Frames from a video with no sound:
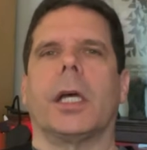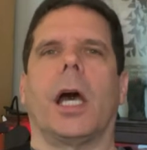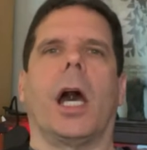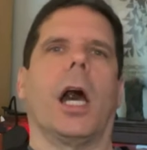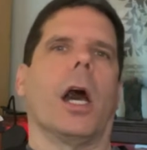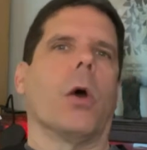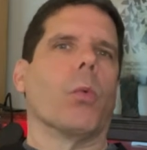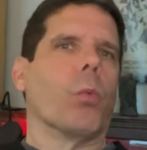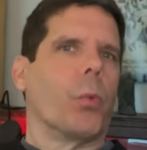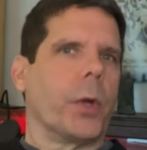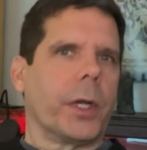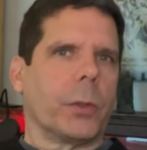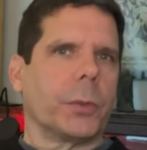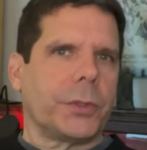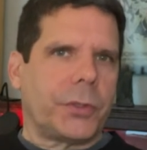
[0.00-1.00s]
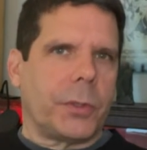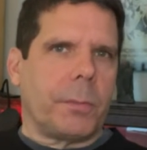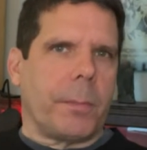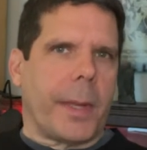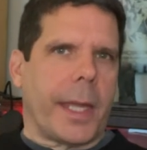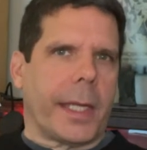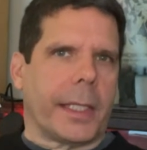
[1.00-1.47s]
uh, where was it
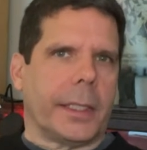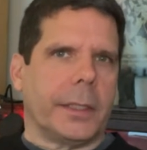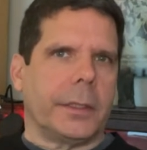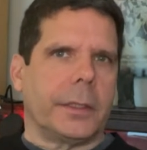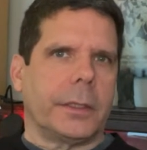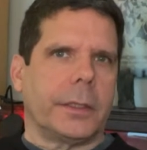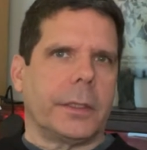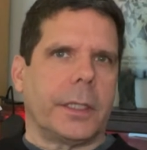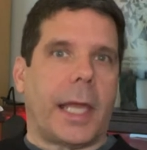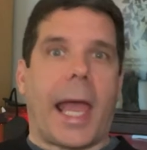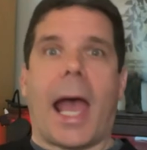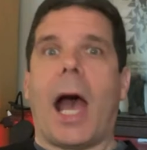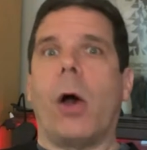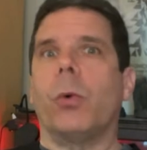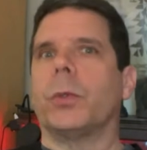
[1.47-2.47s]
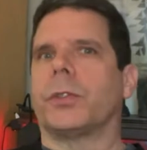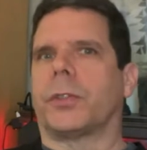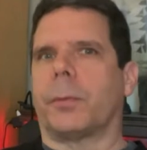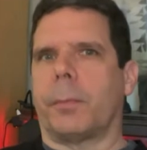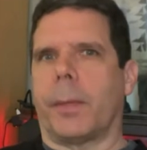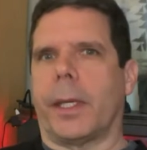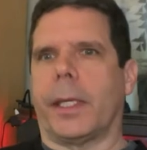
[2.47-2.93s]
made, how was
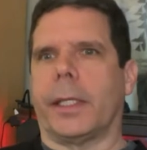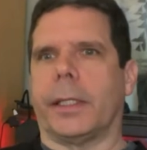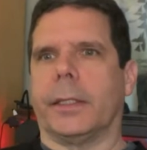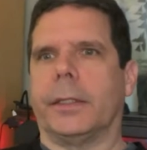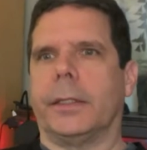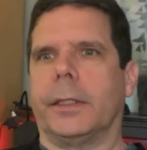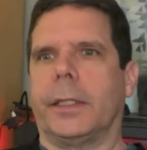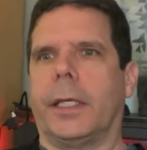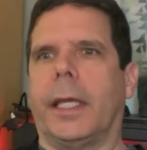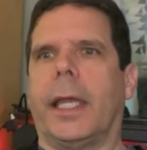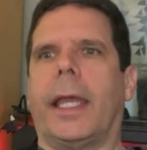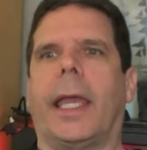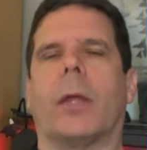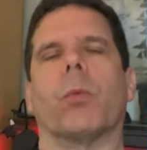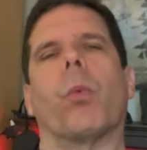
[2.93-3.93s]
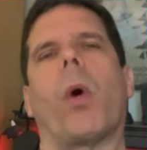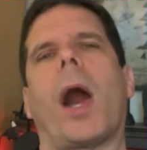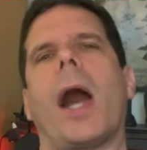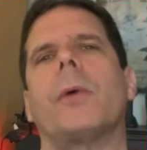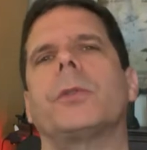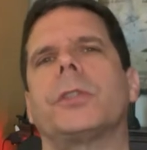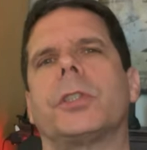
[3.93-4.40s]
it made, and
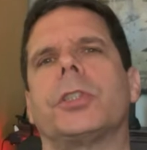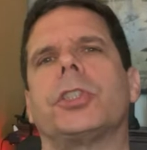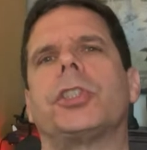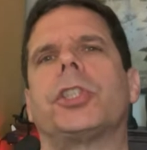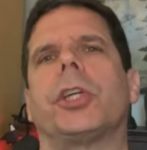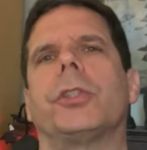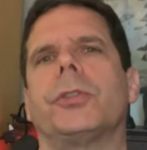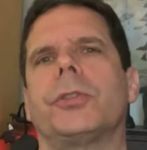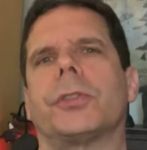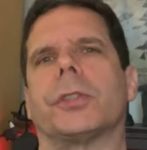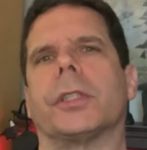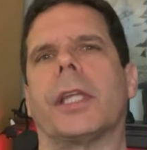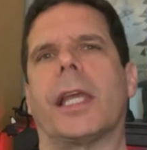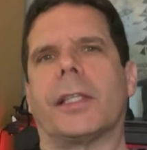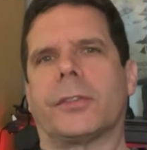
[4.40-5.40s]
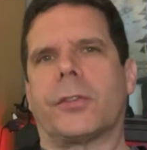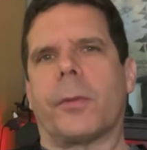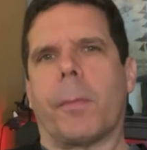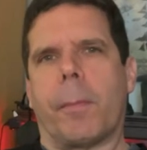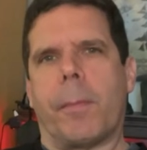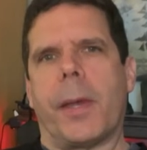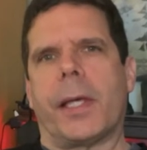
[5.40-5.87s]
why was it chosen as the
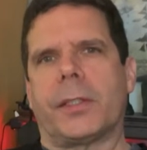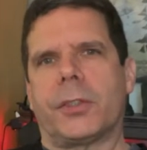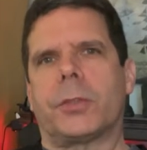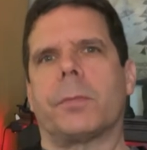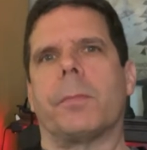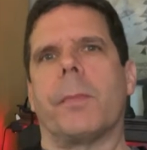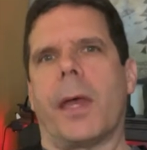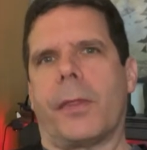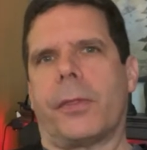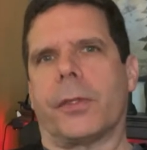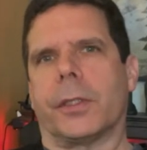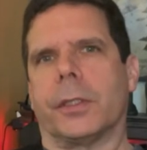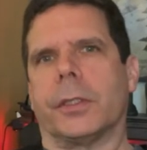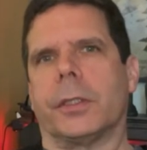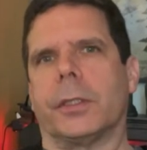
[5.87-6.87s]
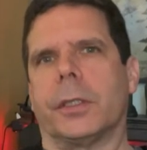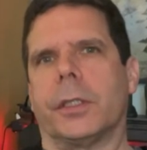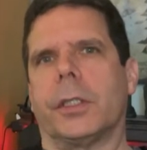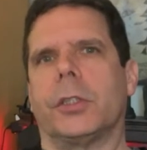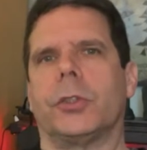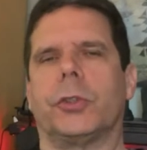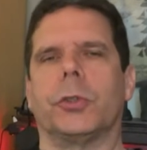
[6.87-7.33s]
best method
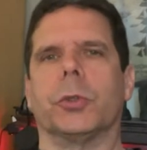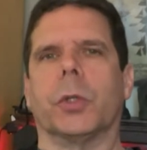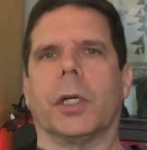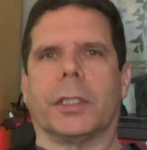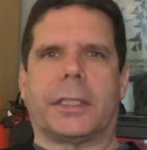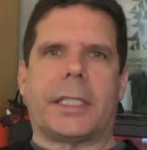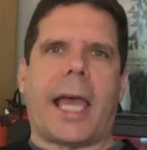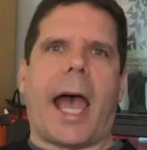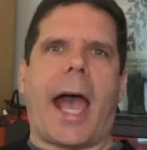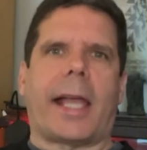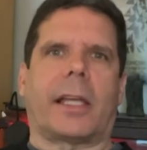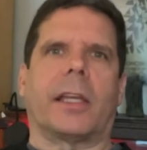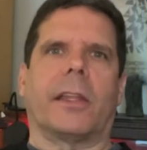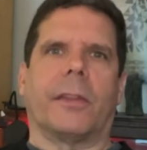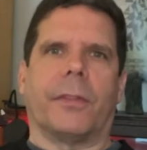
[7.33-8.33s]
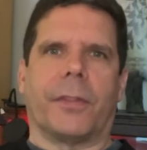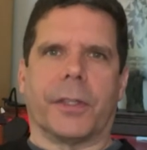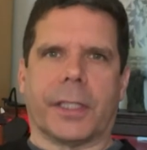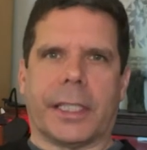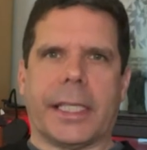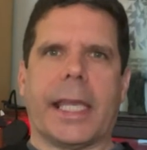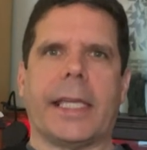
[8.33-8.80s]
to attack the
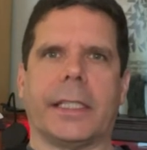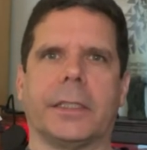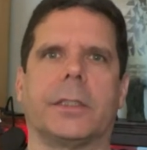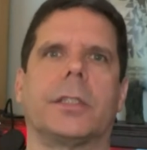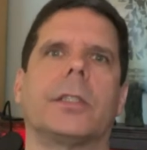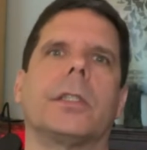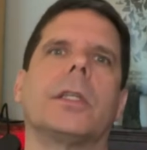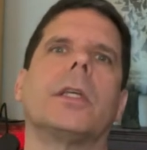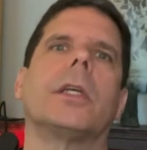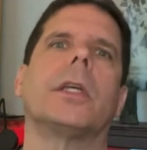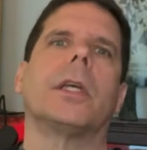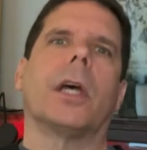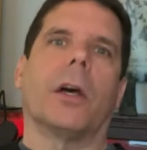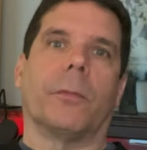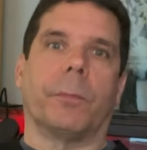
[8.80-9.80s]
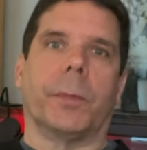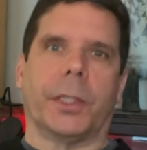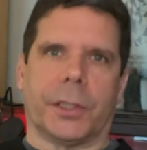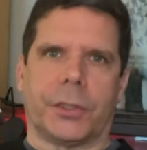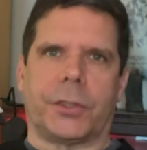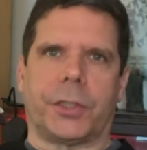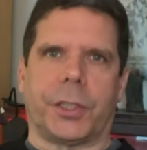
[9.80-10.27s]
gate of
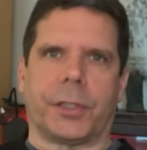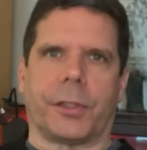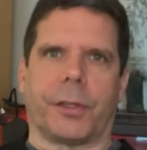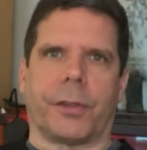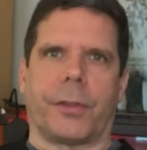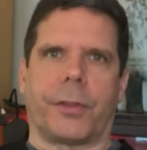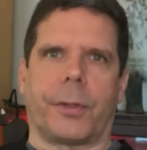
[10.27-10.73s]
Minas Tirith.